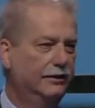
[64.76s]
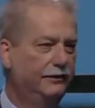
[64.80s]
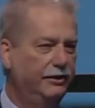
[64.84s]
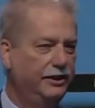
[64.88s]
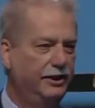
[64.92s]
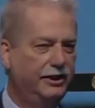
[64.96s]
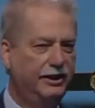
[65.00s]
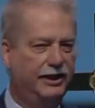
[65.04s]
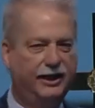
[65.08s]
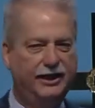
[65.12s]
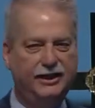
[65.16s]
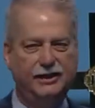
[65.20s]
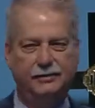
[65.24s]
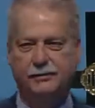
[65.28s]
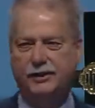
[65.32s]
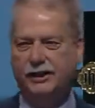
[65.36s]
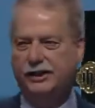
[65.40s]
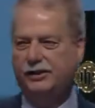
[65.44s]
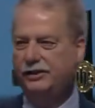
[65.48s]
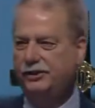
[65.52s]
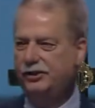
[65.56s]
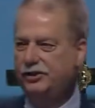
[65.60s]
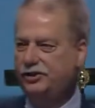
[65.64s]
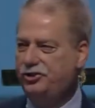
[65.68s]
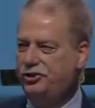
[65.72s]
of the United
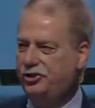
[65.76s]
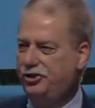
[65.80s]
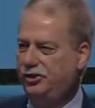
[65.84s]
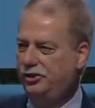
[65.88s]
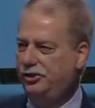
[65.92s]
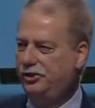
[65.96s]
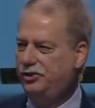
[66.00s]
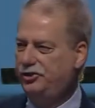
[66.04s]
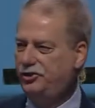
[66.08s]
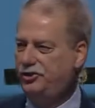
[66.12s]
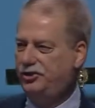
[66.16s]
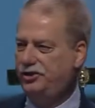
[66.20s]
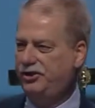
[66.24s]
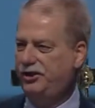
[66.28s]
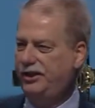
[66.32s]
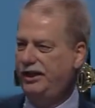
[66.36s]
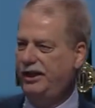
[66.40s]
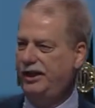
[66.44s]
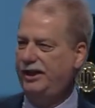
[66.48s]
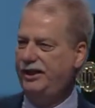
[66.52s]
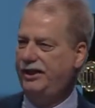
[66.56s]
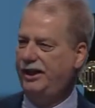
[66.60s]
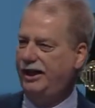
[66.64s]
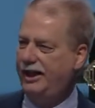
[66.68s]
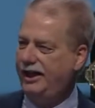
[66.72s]
Methodist Church
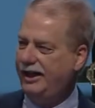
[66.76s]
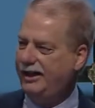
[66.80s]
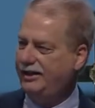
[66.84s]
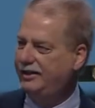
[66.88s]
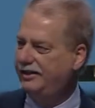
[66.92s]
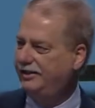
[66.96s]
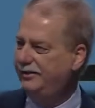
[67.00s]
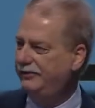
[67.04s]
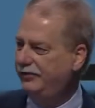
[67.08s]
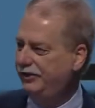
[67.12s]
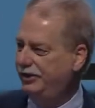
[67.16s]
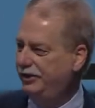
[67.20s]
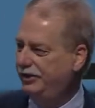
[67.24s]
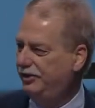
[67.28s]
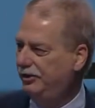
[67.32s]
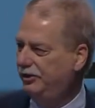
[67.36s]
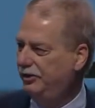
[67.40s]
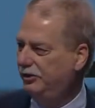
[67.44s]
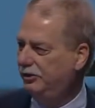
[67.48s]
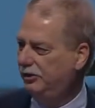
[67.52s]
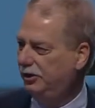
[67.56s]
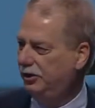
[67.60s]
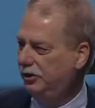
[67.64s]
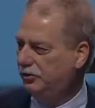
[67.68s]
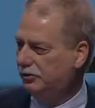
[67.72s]
and active in
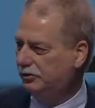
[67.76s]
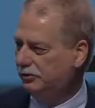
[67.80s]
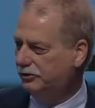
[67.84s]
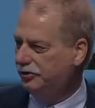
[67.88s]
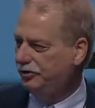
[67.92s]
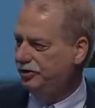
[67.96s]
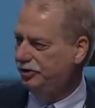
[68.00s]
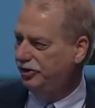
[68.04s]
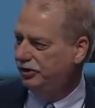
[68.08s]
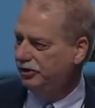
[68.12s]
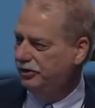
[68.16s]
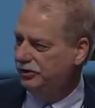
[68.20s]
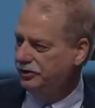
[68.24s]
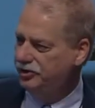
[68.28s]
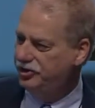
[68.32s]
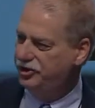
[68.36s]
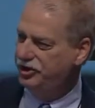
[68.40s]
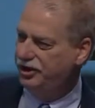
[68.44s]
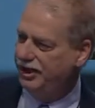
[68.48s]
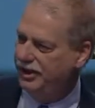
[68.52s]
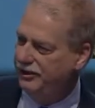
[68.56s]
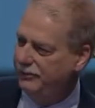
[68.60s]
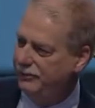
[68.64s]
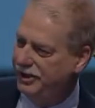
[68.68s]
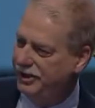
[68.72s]
her local church.